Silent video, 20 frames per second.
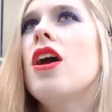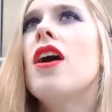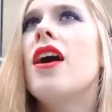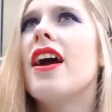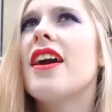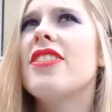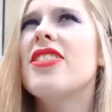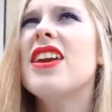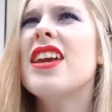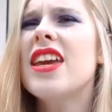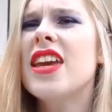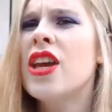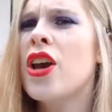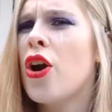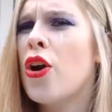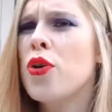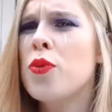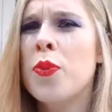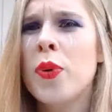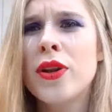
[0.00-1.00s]
I think he
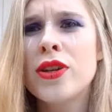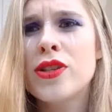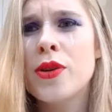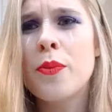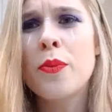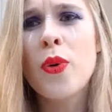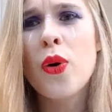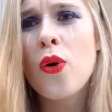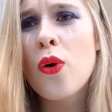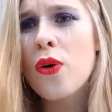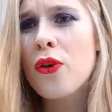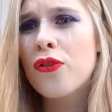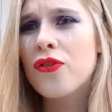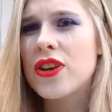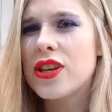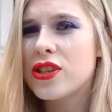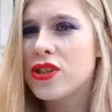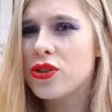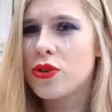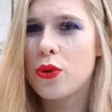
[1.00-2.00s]
opened a
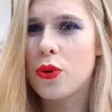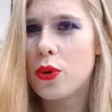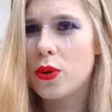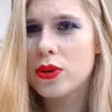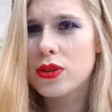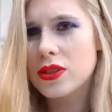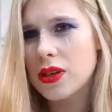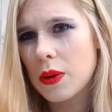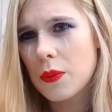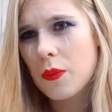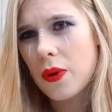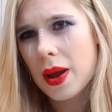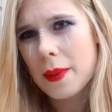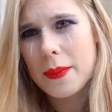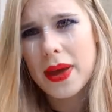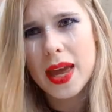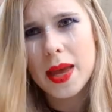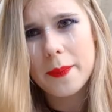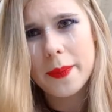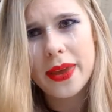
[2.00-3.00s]
Morphe store somewhere
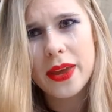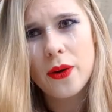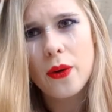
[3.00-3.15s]
maybe,